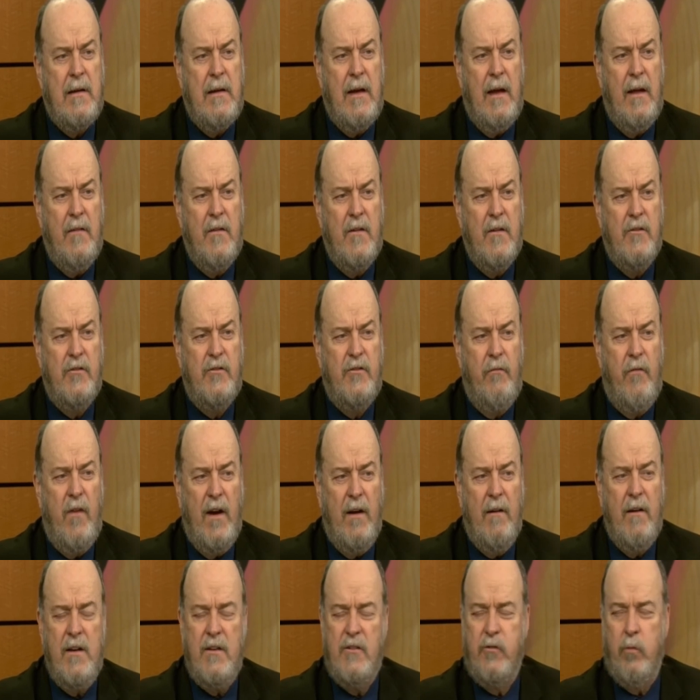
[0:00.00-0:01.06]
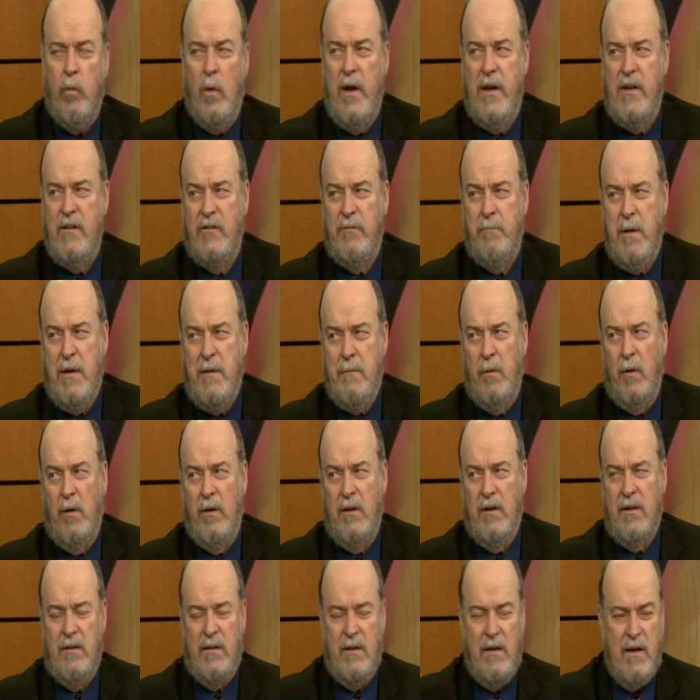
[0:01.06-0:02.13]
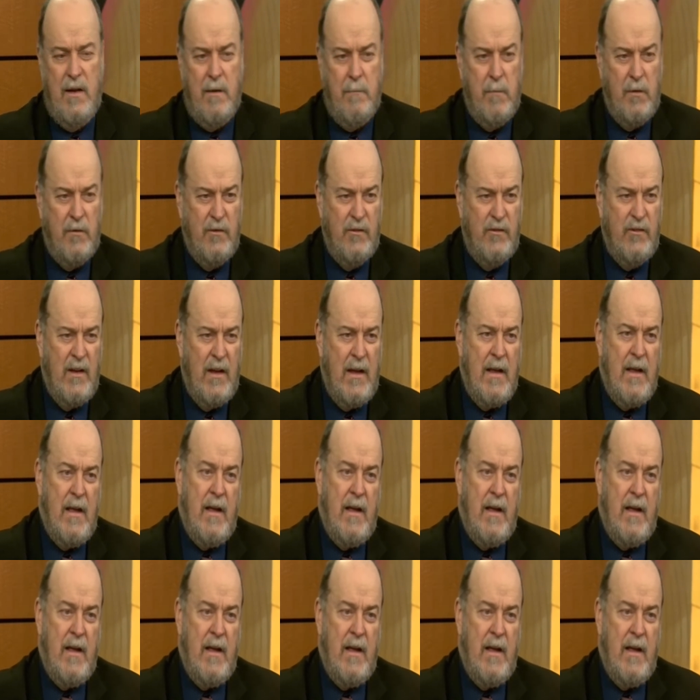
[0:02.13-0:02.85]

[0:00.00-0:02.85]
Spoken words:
and there's various ways people look at the numbers.